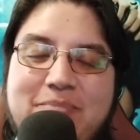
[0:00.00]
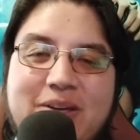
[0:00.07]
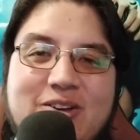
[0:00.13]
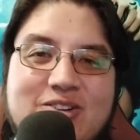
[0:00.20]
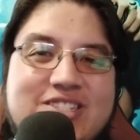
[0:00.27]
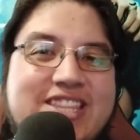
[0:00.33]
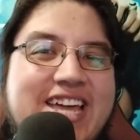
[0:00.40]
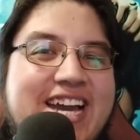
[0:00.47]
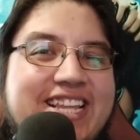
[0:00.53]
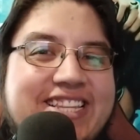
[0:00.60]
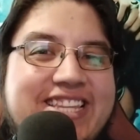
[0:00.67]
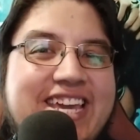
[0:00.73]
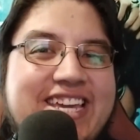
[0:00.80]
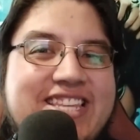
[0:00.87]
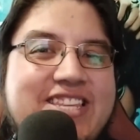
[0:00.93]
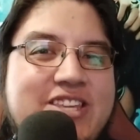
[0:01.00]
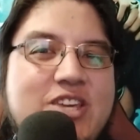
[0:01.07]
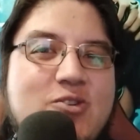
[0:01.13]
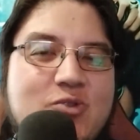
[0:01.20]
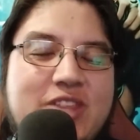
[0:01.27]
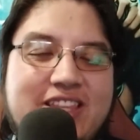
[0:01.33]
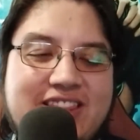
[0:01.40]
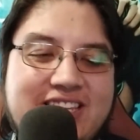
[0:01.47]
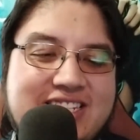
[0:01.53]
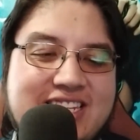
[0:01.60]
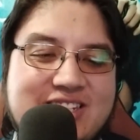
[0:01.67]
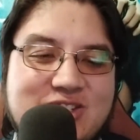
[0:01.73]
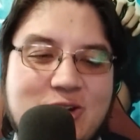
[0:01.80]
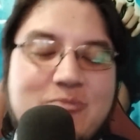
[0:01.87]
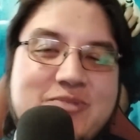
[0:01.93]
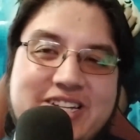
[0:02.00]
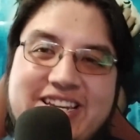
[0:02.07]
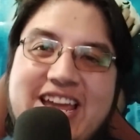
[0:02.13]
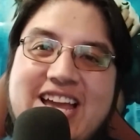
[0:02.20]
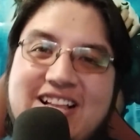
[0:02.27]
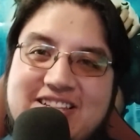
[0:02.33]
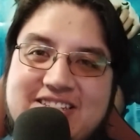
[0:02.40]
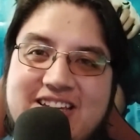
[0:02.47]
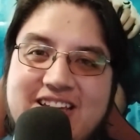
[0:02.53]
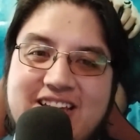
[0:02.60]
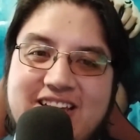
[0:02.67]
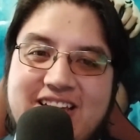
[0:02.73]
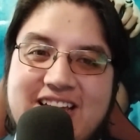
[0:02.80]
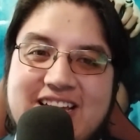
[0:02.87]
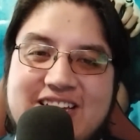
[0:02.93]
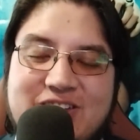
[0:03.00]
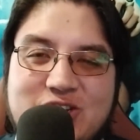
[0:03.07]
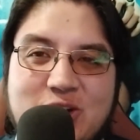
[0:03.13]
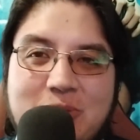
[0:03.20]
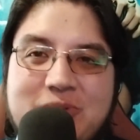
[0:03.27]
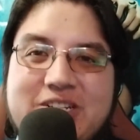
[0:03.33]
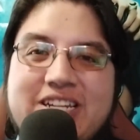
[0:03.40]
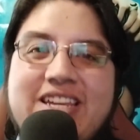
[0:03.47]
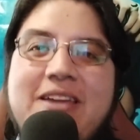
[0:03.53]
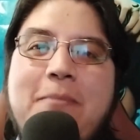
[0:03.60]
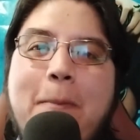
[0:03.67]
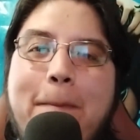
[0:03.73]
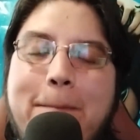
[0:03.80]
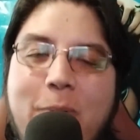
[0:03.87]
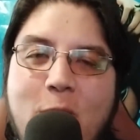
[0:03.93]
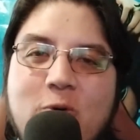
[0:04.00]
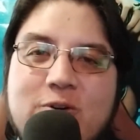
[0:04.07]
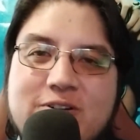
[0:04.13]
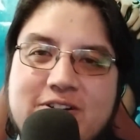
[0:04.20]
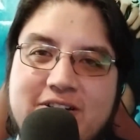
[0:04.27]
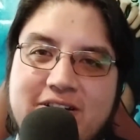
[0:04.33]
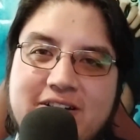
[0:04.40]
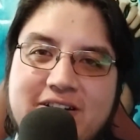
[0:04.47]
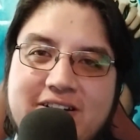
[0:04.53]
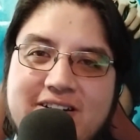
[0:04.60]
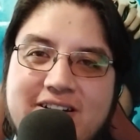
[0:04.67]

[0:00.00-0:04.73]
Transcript: Because that they knew that this is something else, something important.